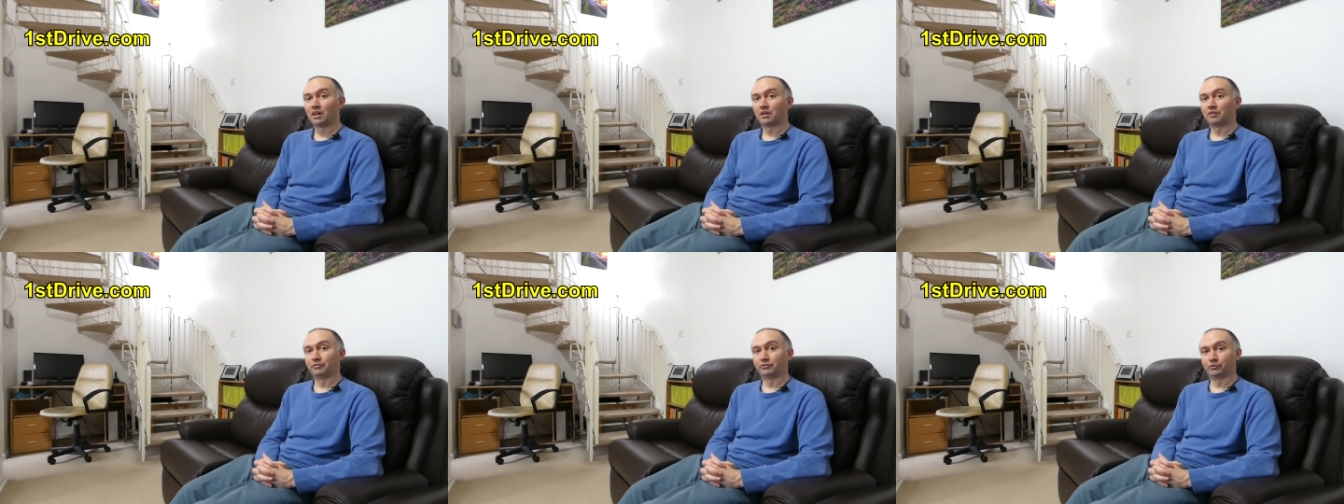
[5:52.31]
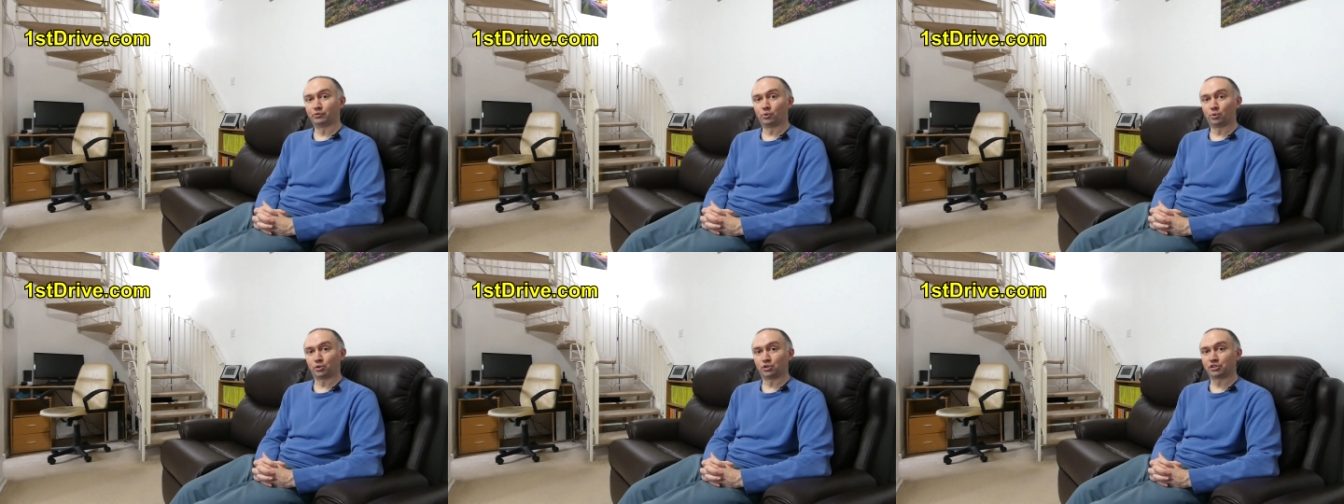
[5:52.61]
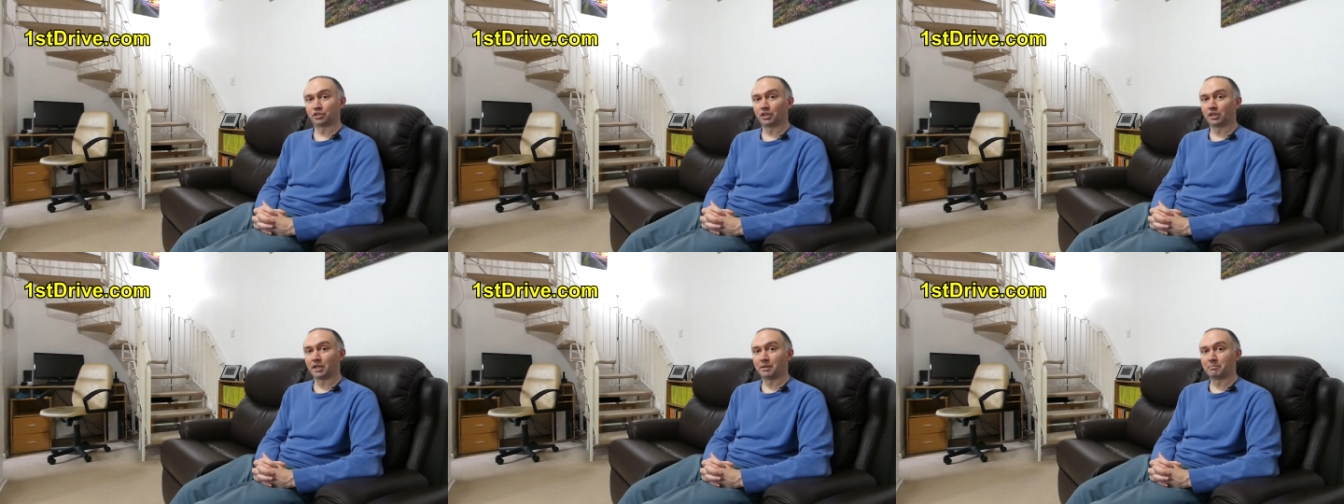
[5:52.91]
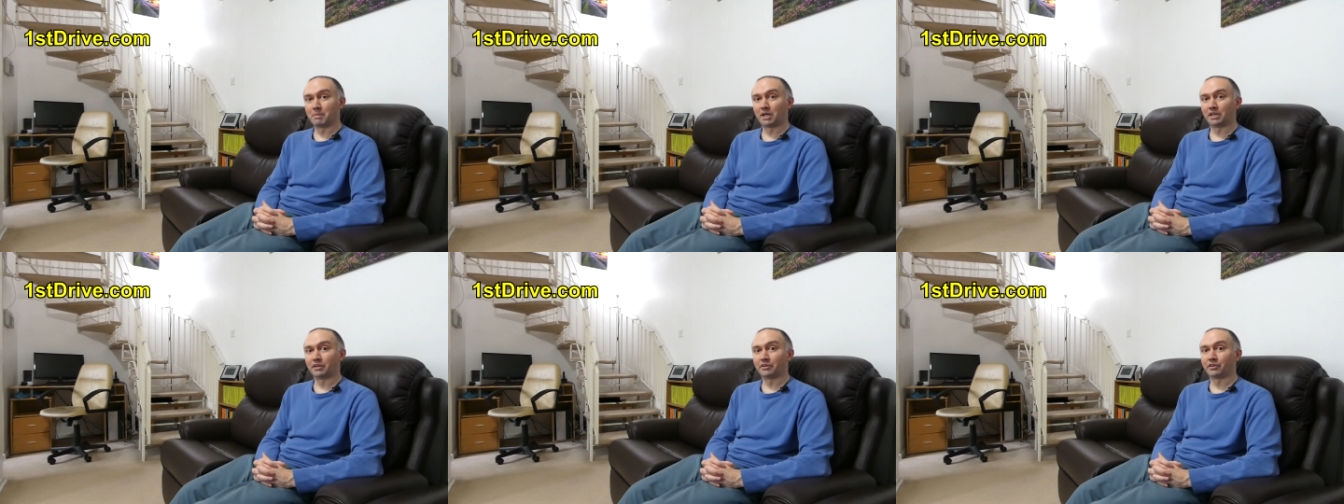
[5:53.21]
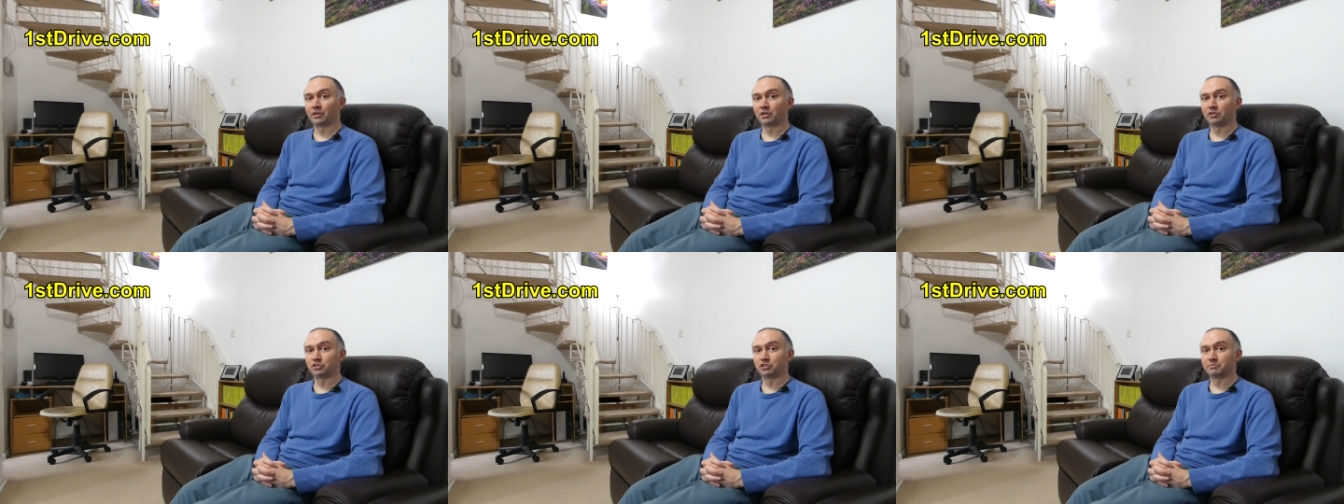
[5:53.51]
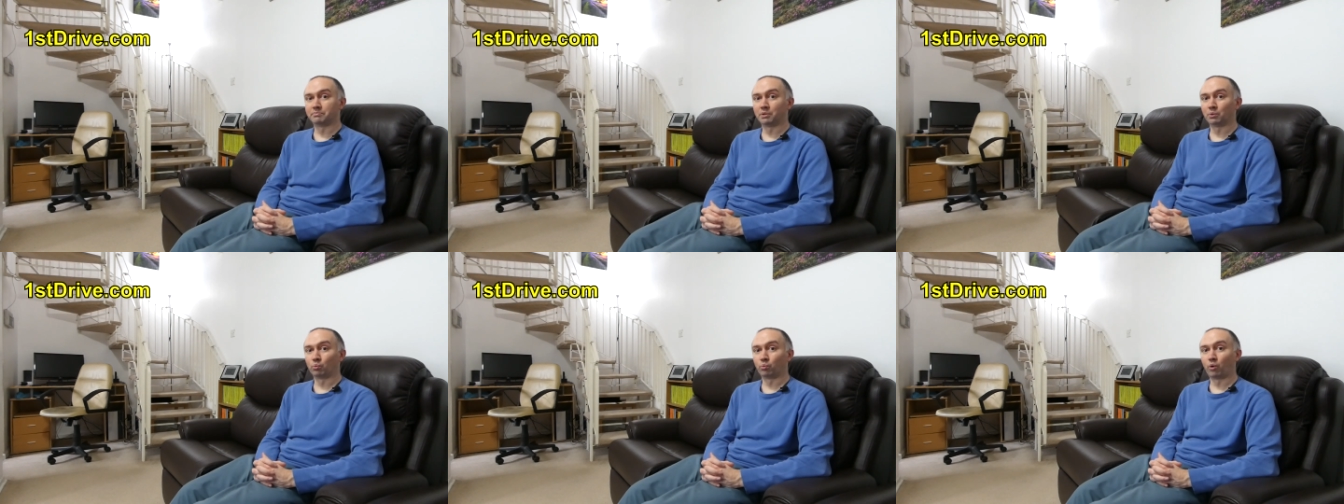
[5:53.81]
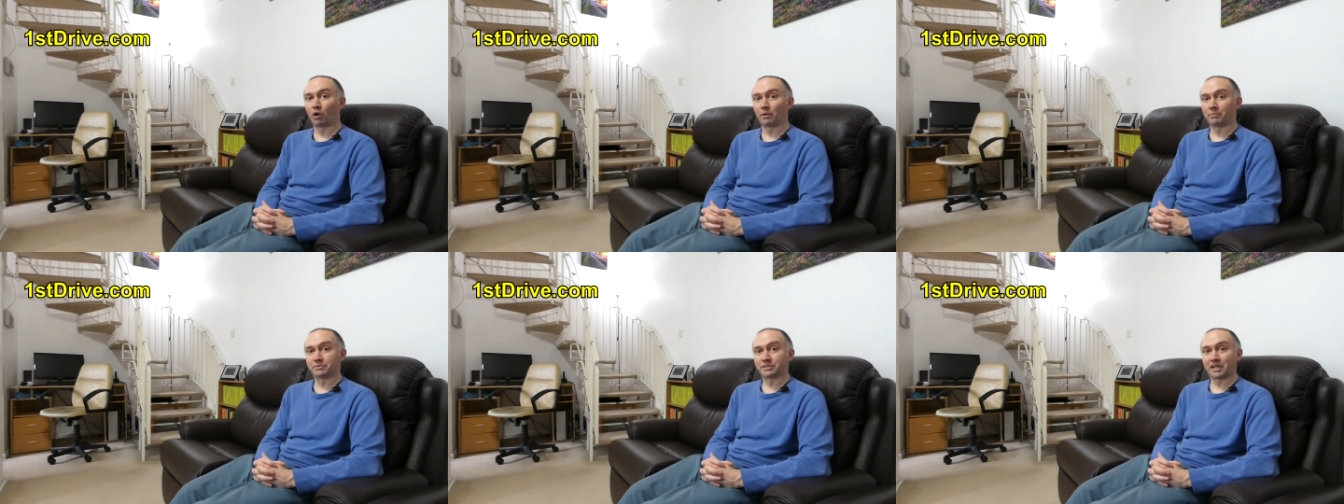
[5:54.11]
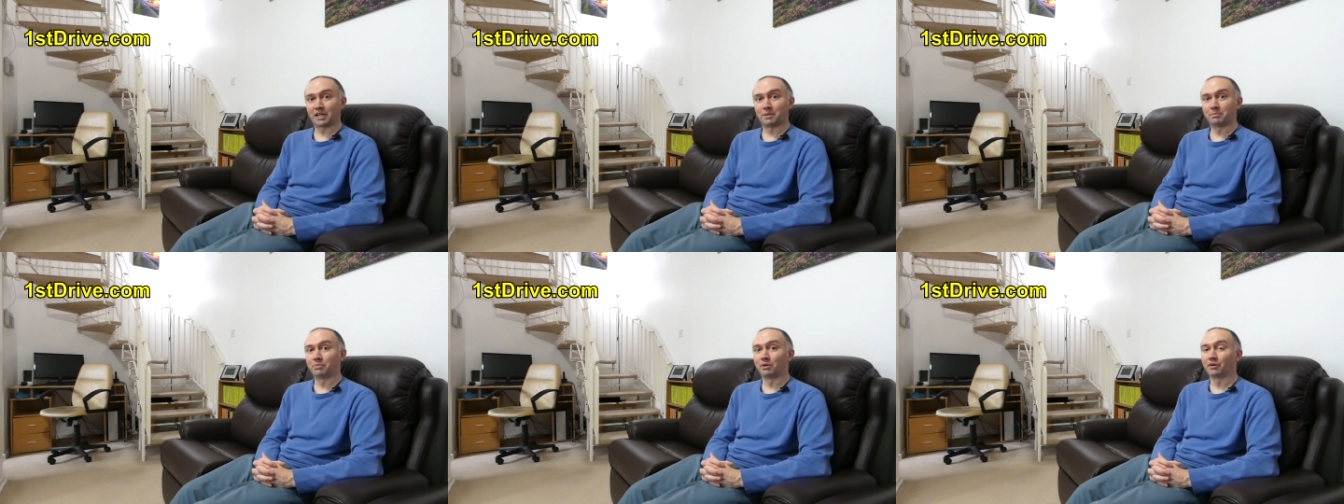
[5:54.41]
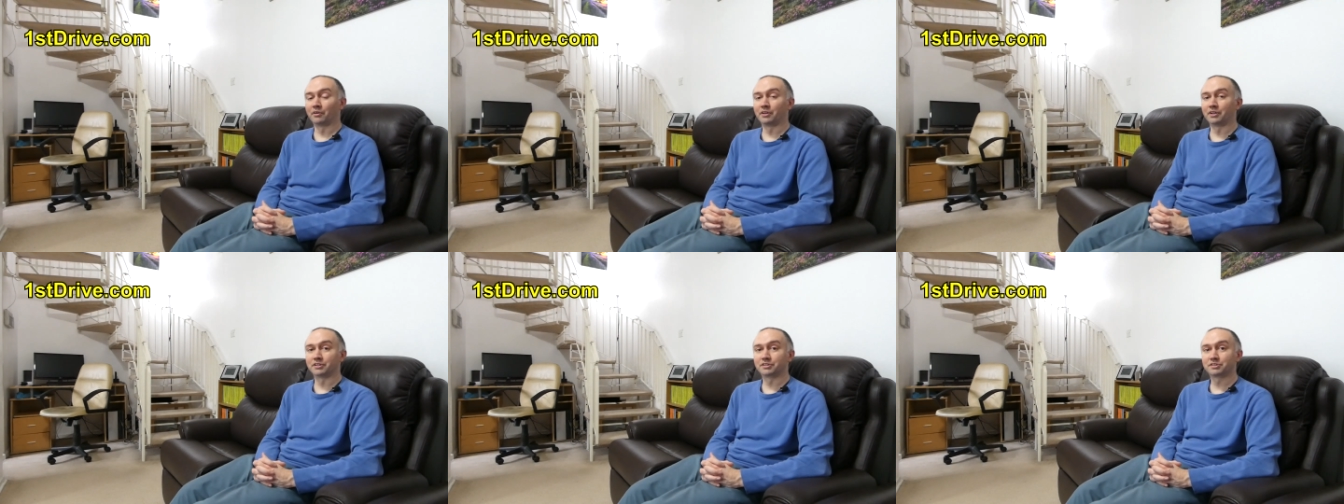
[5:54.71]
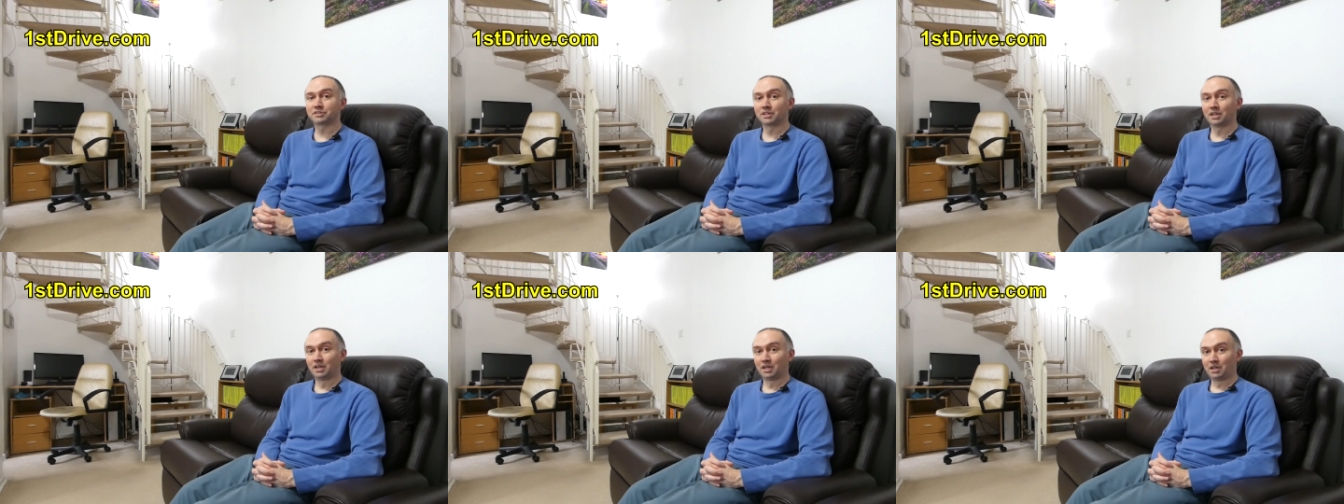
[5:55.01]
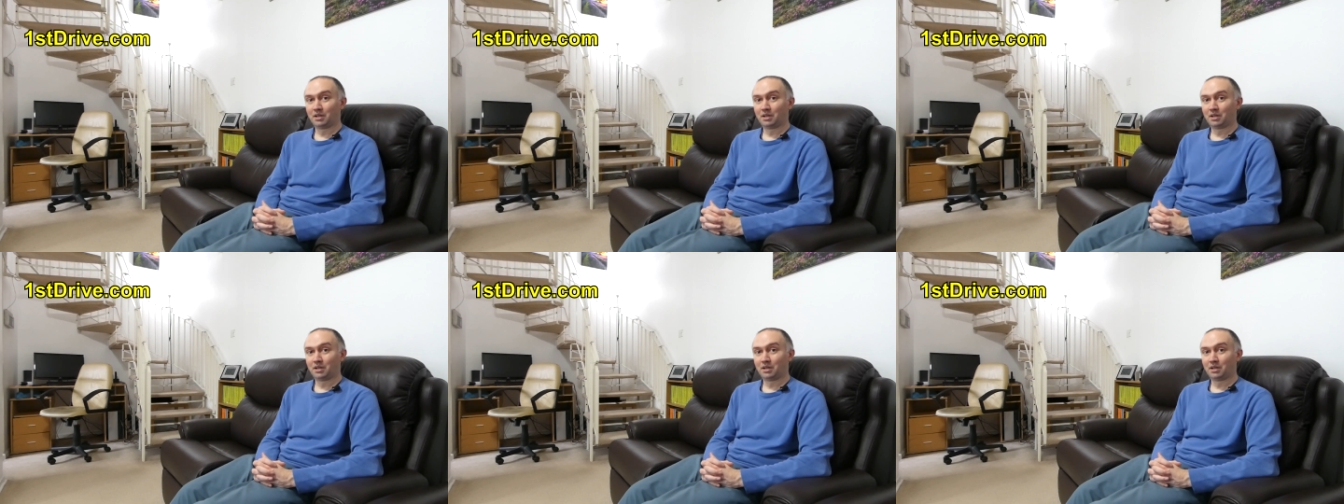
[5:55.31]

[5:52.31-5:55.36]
Unfortunately, many of those have been wiped out by this